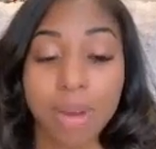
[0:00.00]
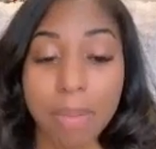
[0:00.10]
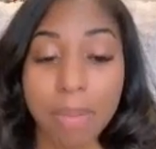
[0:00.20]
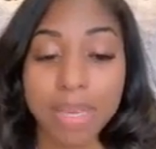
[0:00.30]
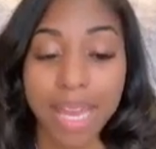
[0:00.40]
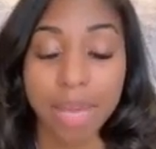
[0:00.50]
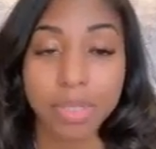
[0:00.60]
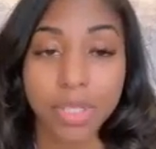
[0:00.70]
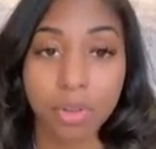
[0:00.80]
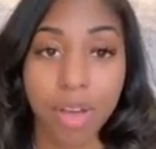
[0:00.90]
when I became
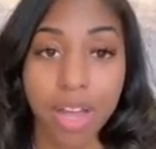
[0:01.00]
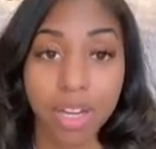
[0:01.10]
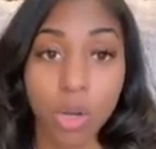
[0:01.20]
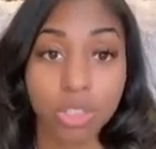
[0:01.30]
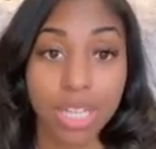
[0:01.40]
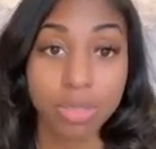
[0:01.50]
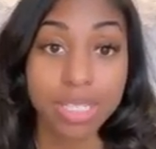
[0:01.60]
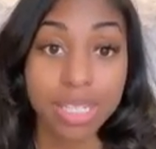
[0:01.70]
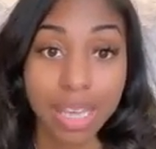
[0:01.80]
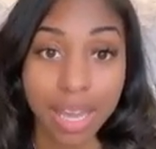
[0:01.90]
a certified coach, I
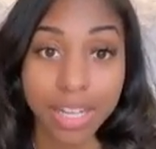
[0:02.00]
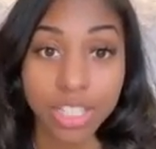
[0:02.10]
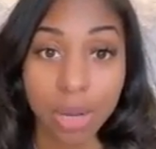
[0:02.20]
was engaged.